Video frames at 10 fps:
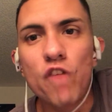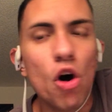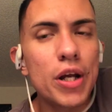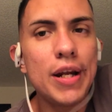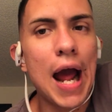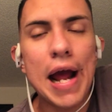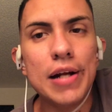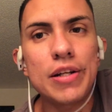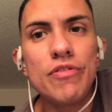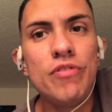fucking
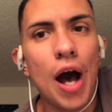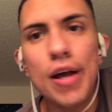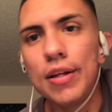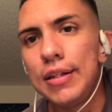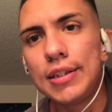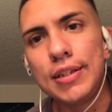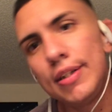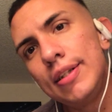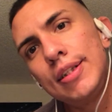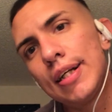active nihilist in
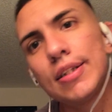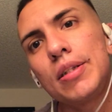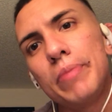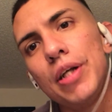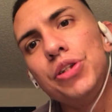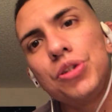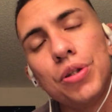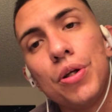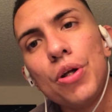his estimation.